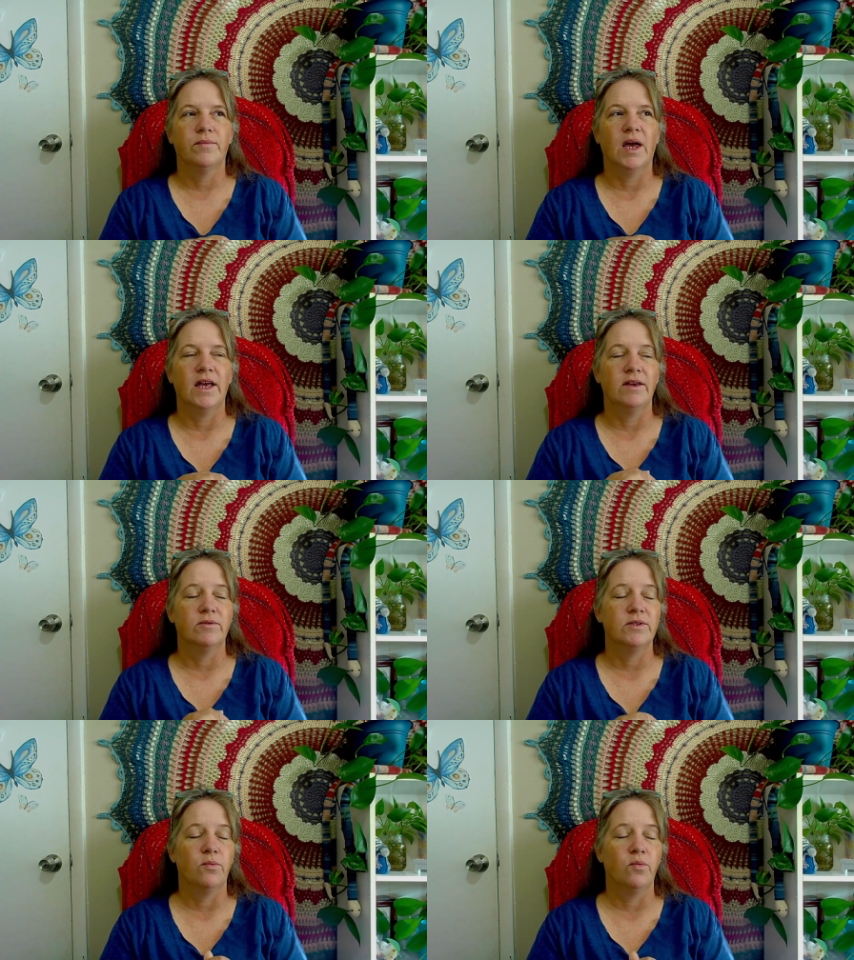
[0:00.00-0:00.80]
I
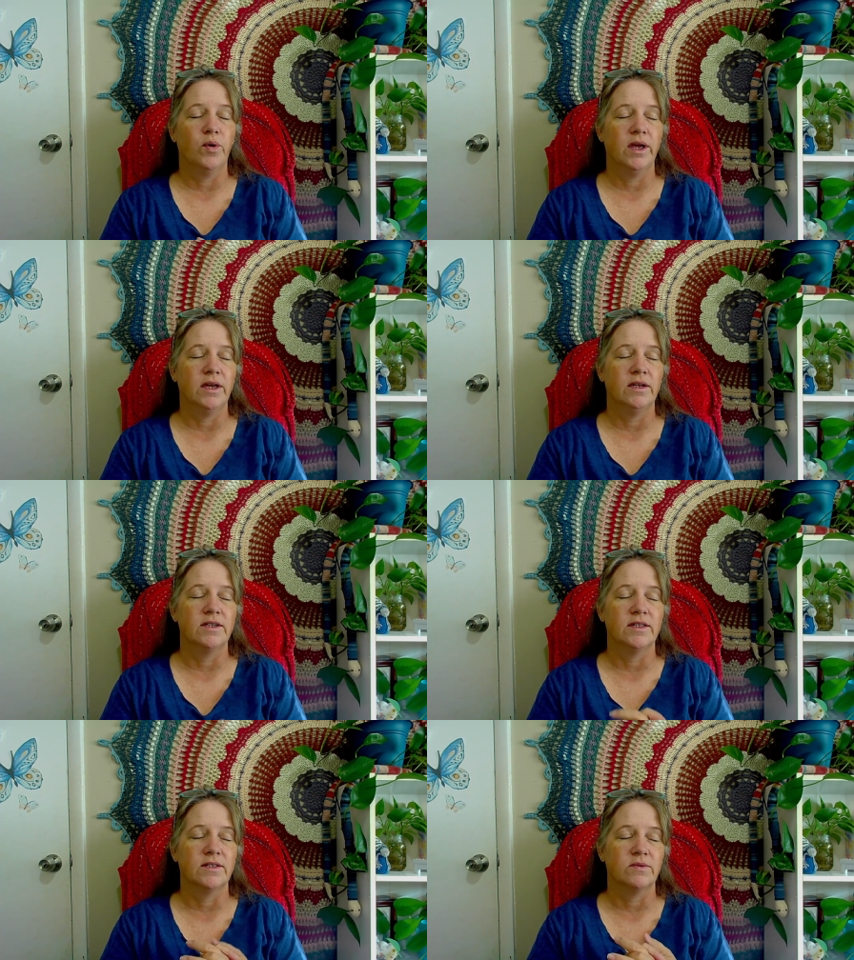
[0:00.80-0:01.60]
was way
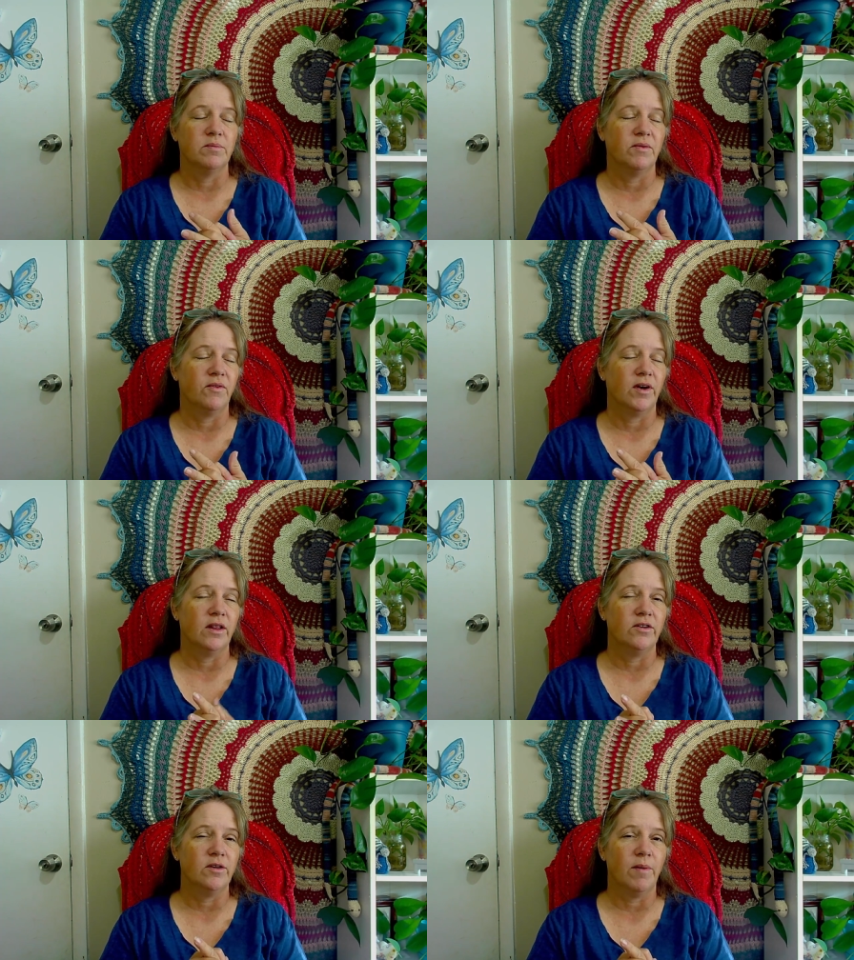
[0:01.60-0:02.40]
into this one before I
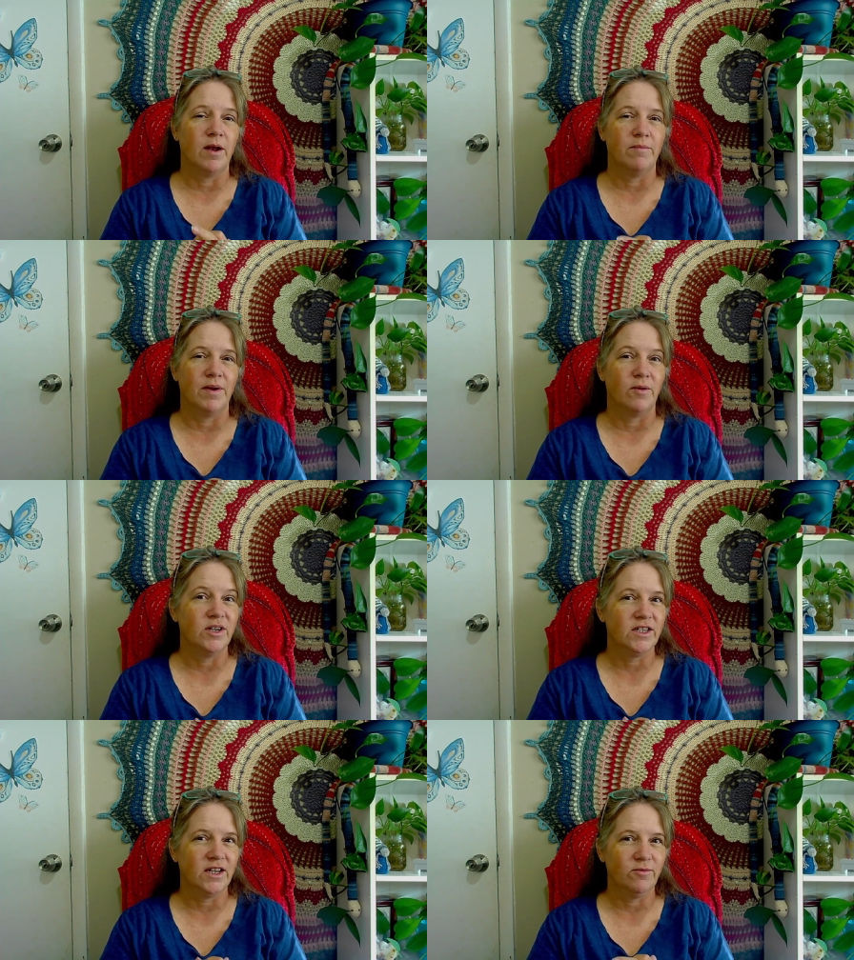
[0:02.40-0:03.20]
learned about it, but I
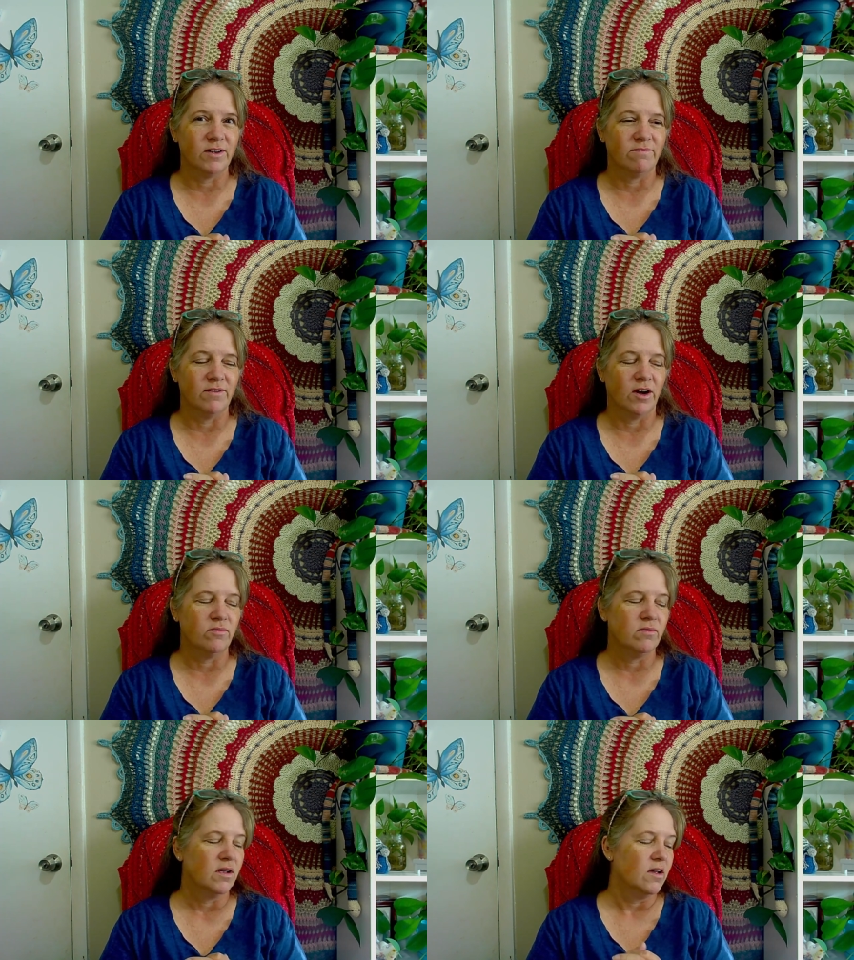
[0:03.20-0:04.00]
wish I would have known.